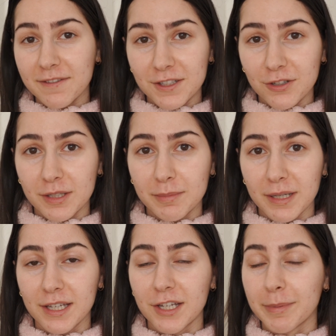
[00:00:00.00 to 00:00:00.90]
have started
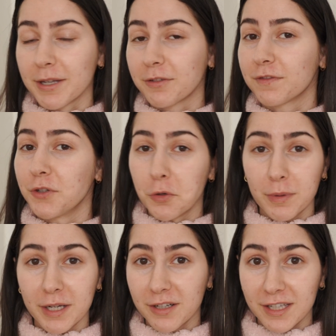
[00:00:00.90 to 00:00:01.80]
picking up out of
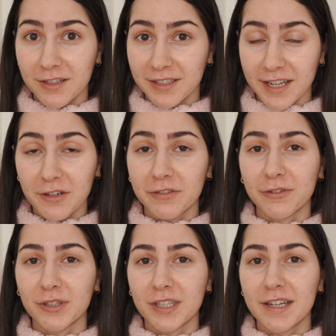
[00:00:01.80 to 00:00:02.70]
nowhere here in
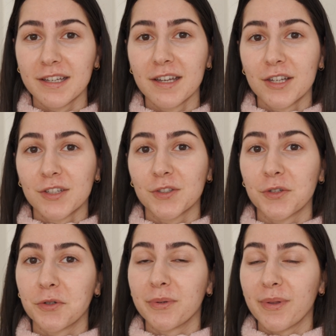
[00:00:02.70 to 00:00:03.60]
California,
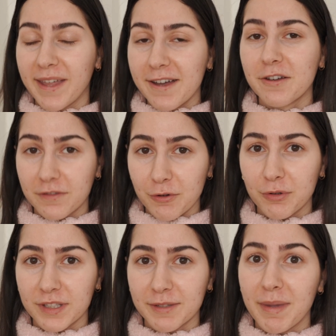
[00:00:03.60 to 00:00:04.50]
so that of
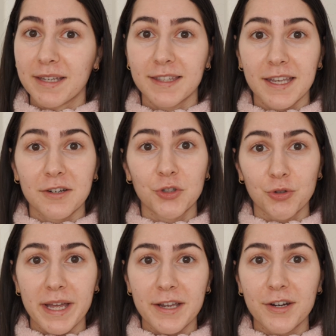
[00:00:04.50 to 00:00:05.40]
course makes the air
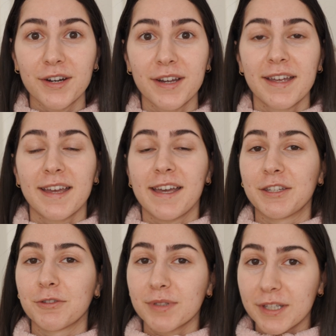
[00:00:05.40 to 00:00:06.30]
drier.
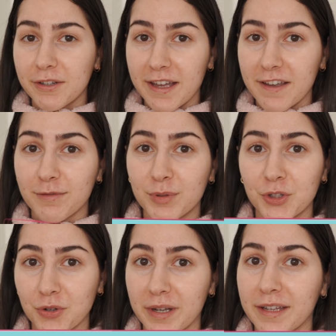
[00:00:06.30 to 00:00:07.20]
As a result, I've been
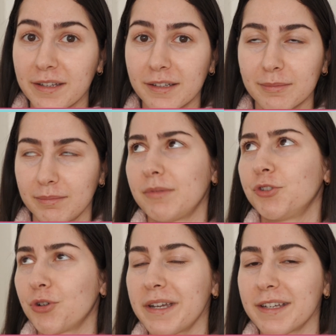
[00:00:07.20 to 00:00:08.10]
drying.
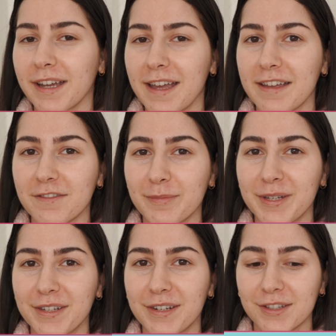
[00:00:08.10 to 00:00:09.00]
I've
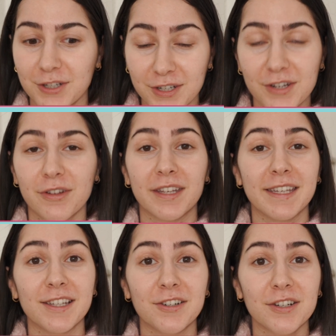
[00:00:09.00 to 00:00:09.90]
been turning on the
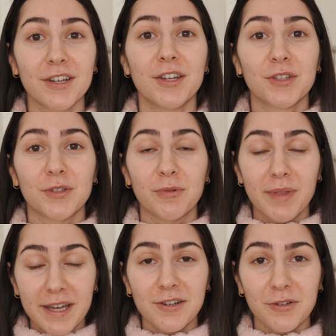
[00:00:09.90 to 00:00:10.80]
heater, so
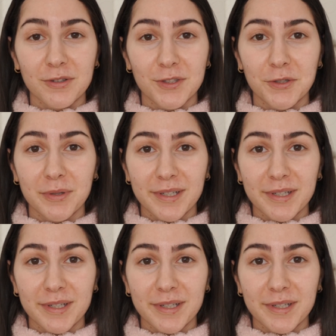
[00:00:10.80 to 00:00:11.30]
that also